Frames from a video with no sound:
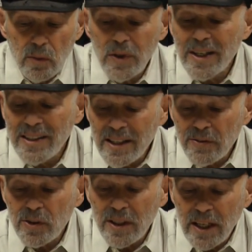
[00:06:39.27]
We can
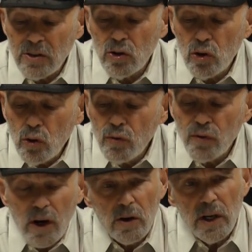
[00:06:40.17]
never get too
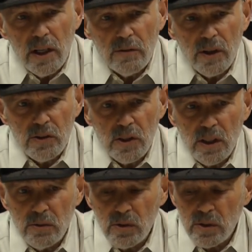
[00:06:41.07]
far ahead of
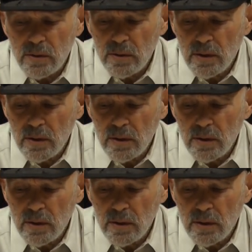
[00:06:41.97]
ourselves.